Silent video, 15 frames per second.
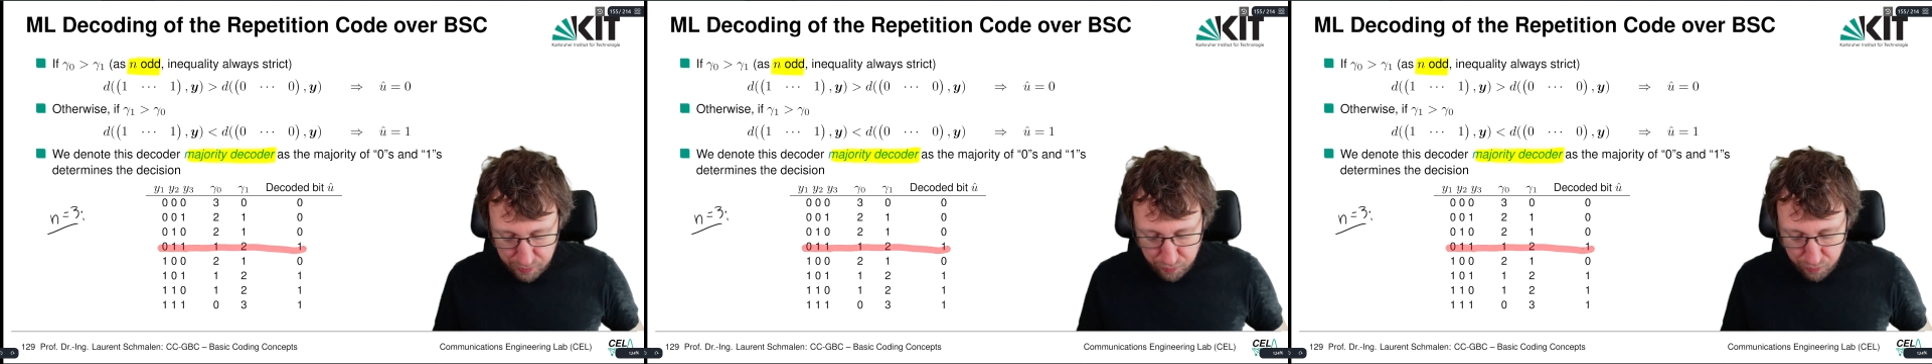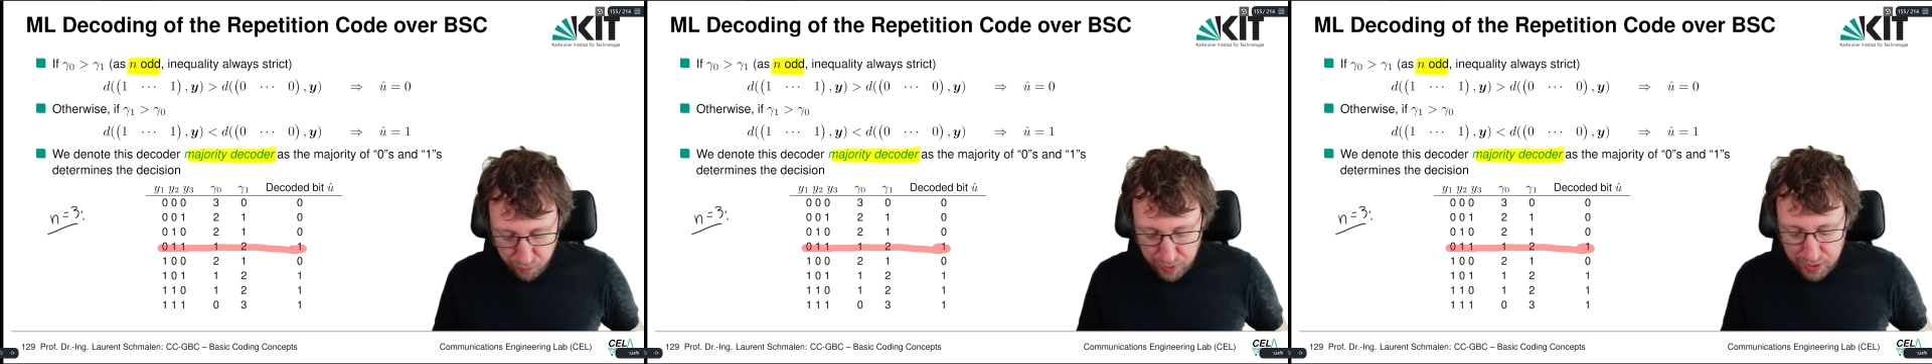
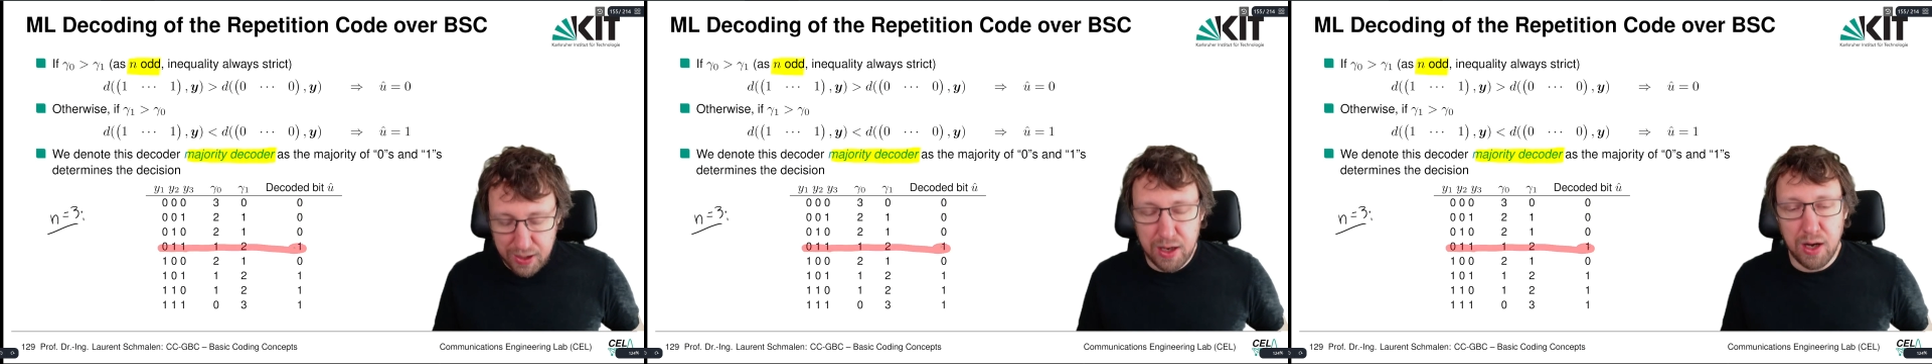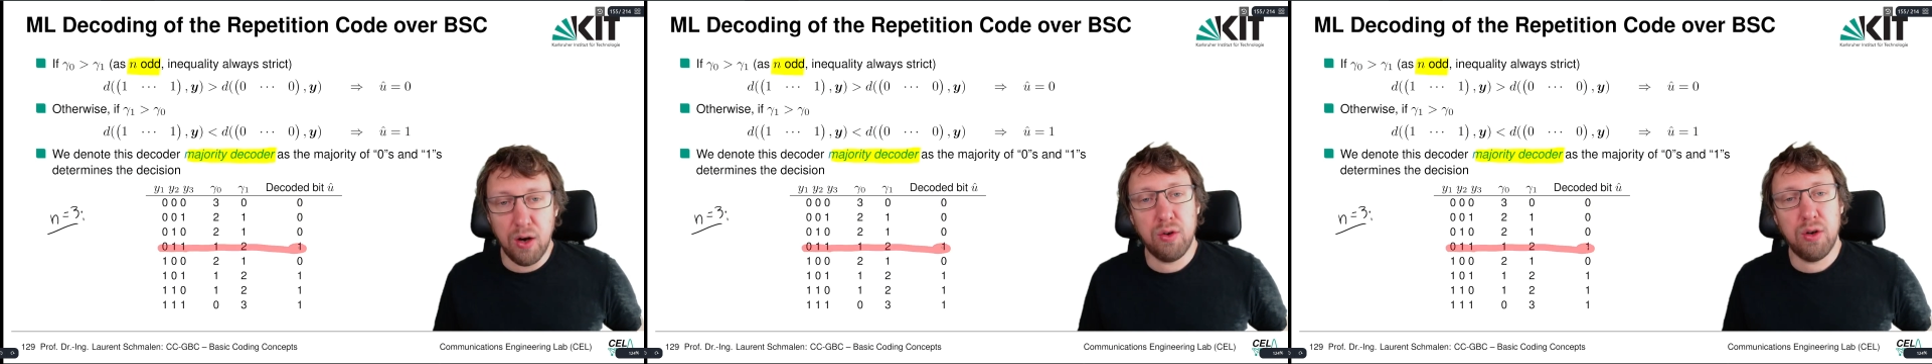we
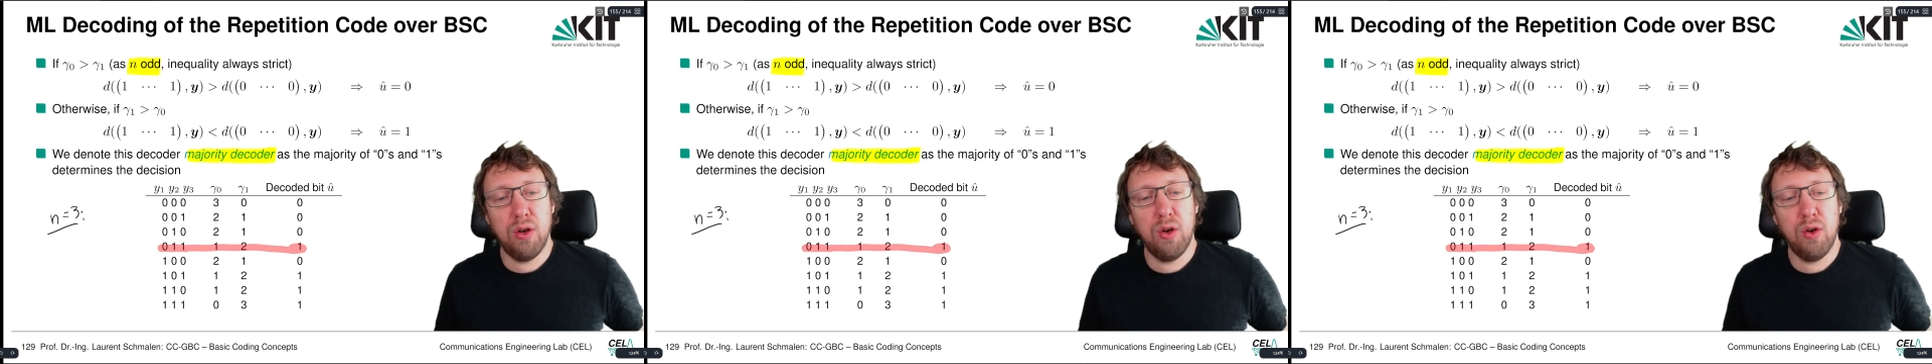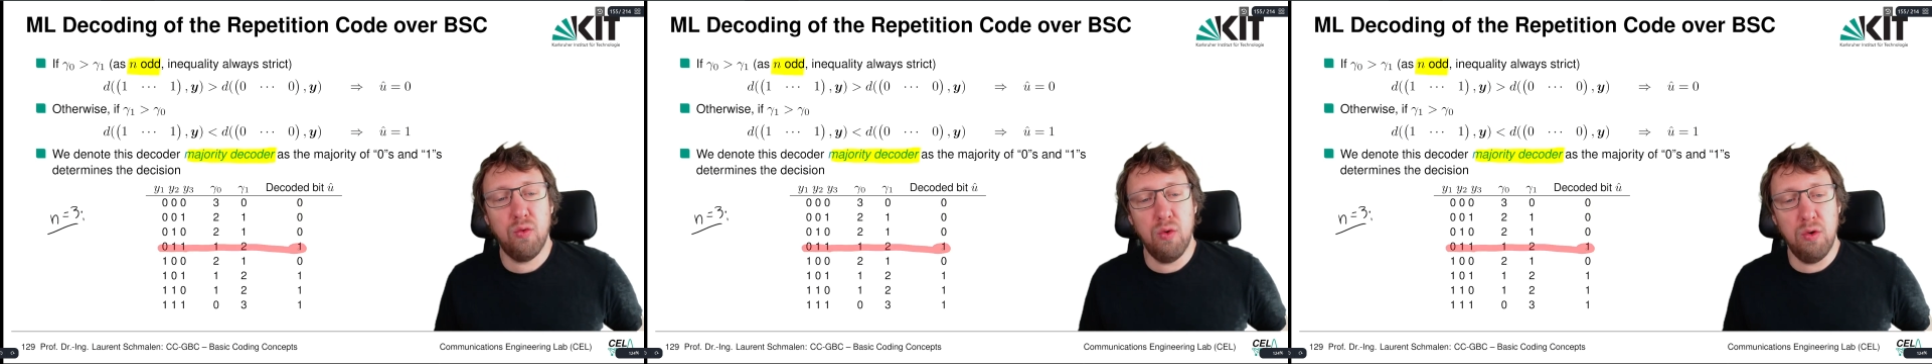decode
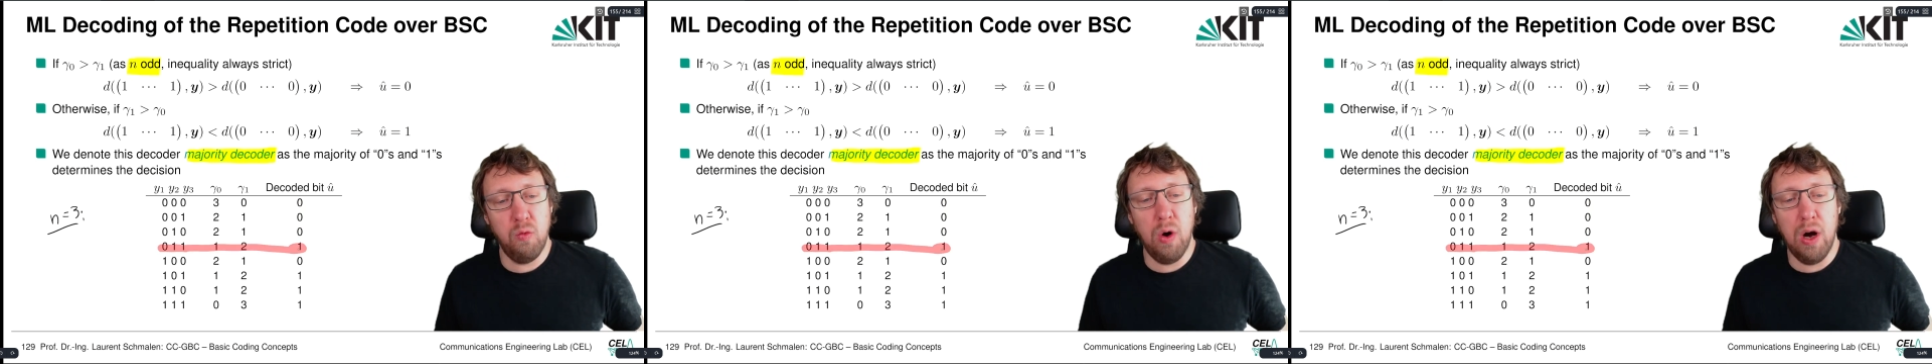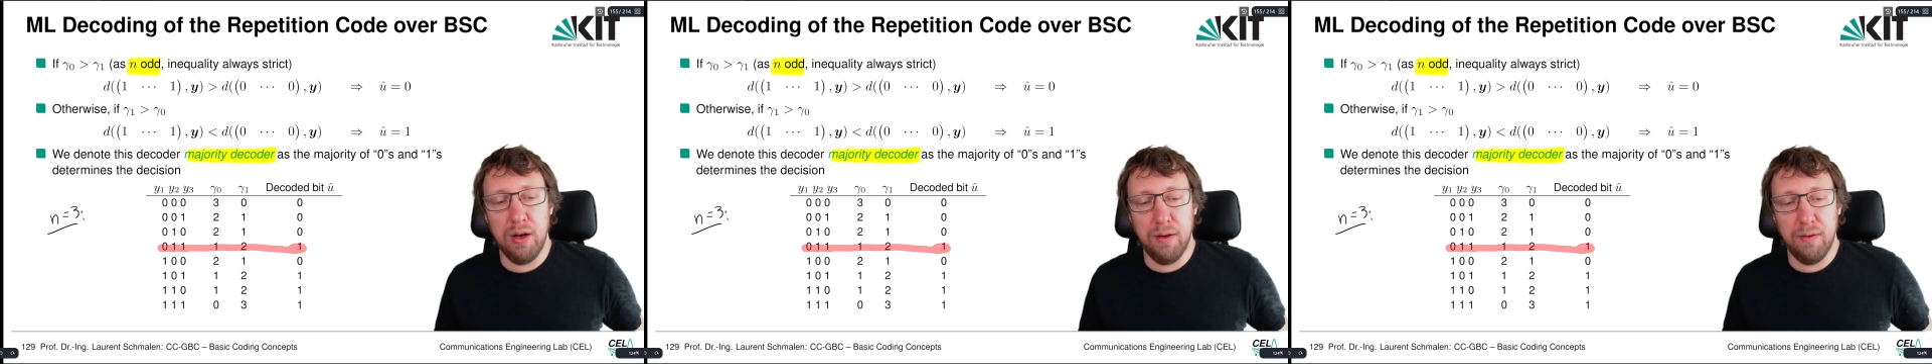to a
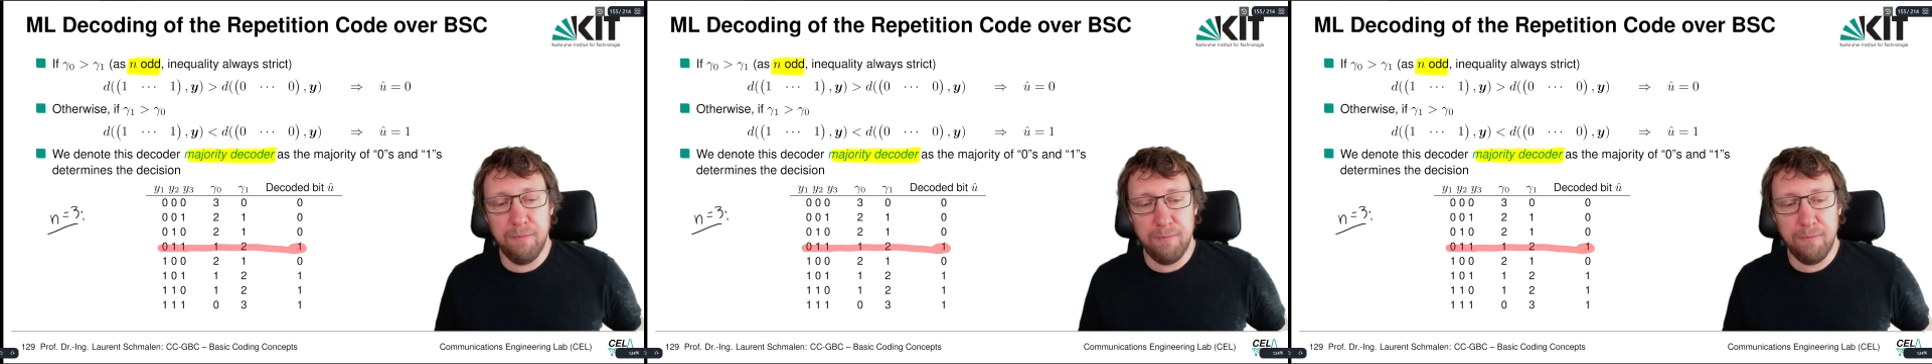1.